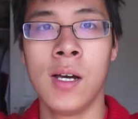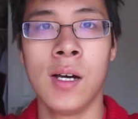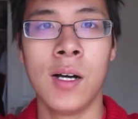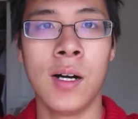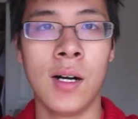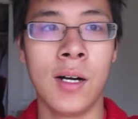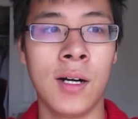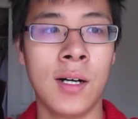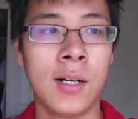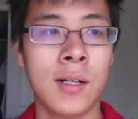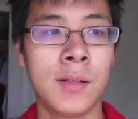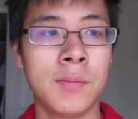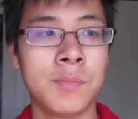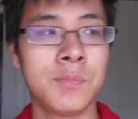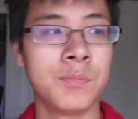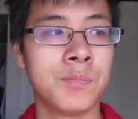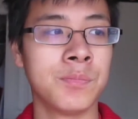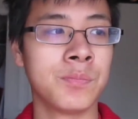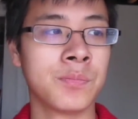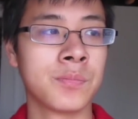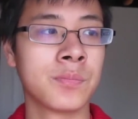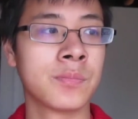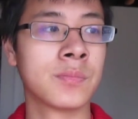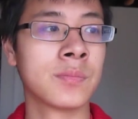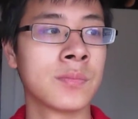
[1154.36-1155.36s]
none
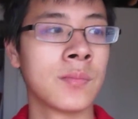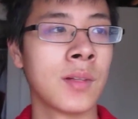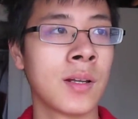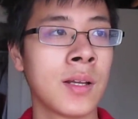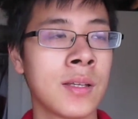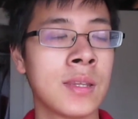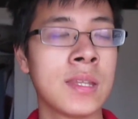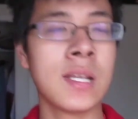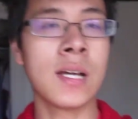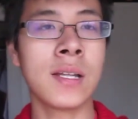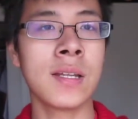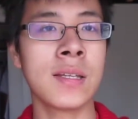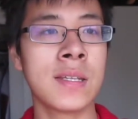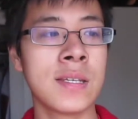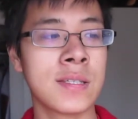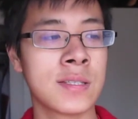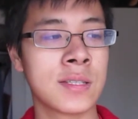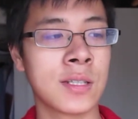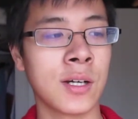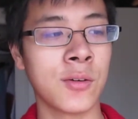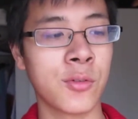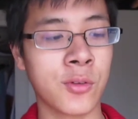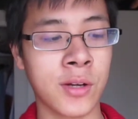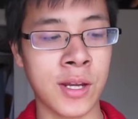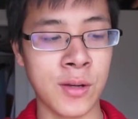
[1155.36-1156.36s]
of this
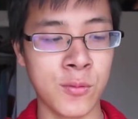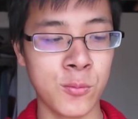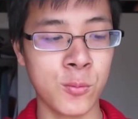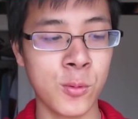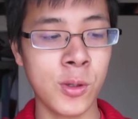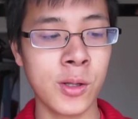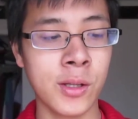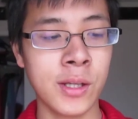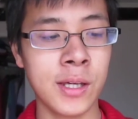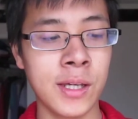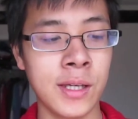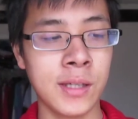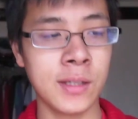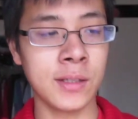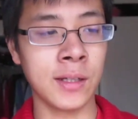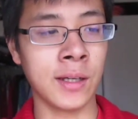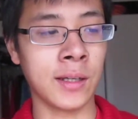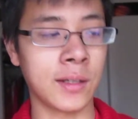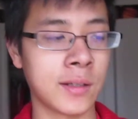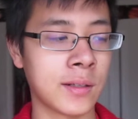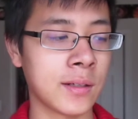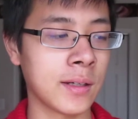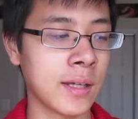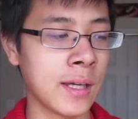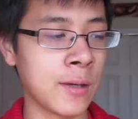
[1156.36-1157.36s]
stuff can really,
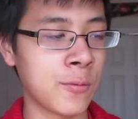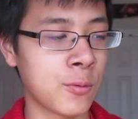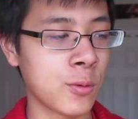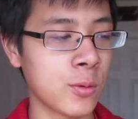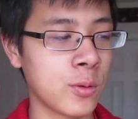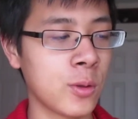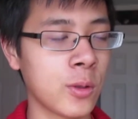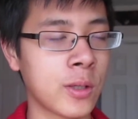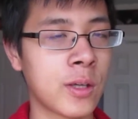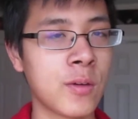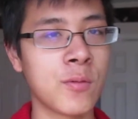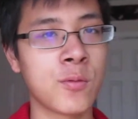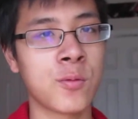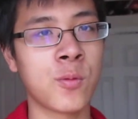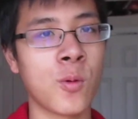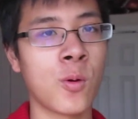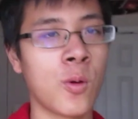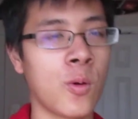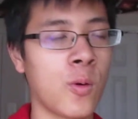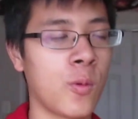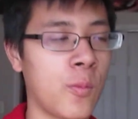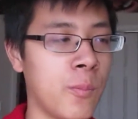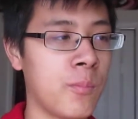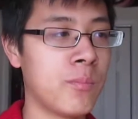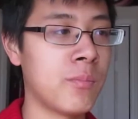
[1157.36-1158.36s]
like, if you're looking
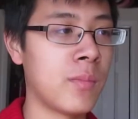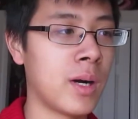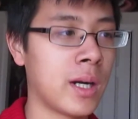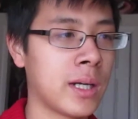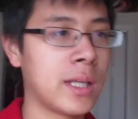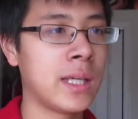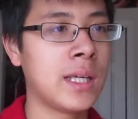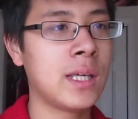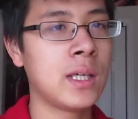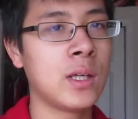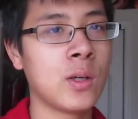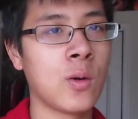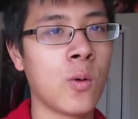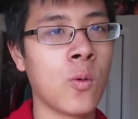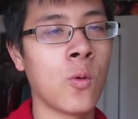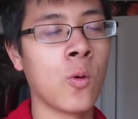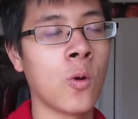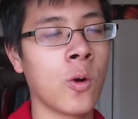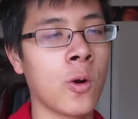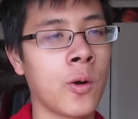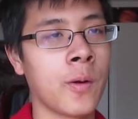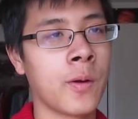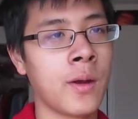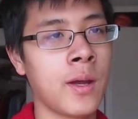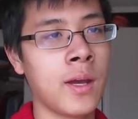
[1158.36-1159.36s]
for money
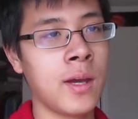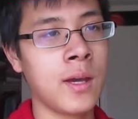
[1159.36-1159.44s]
or